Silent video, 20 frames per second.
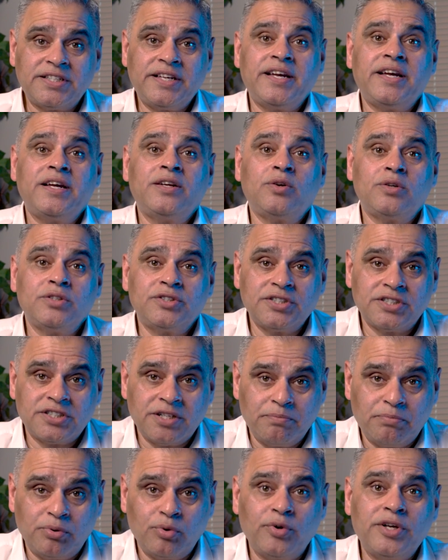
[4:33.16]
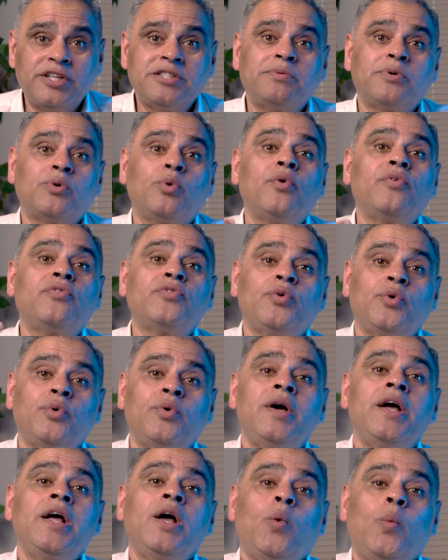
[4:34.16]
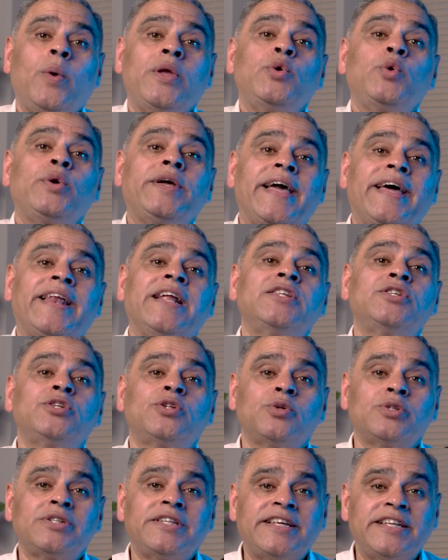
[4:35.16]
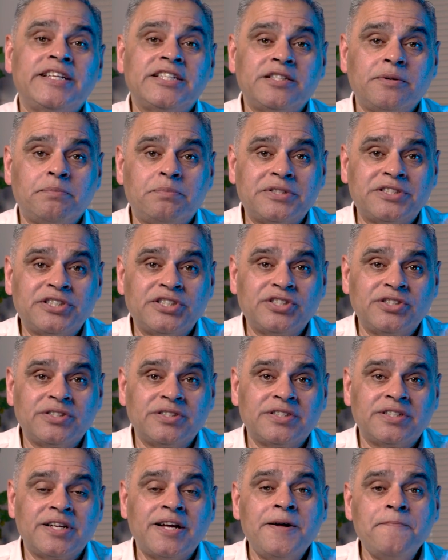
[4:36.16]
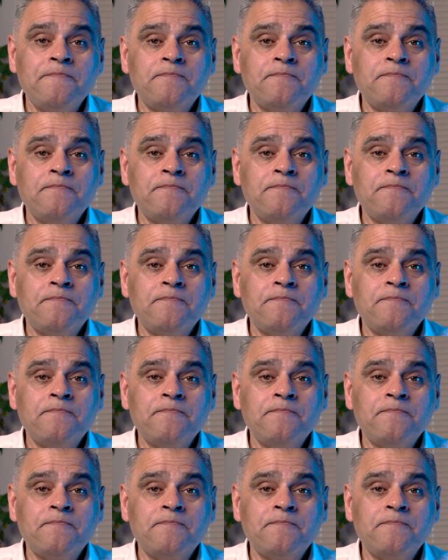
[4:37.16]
here, not just employees, but also when you get into those leadership positions,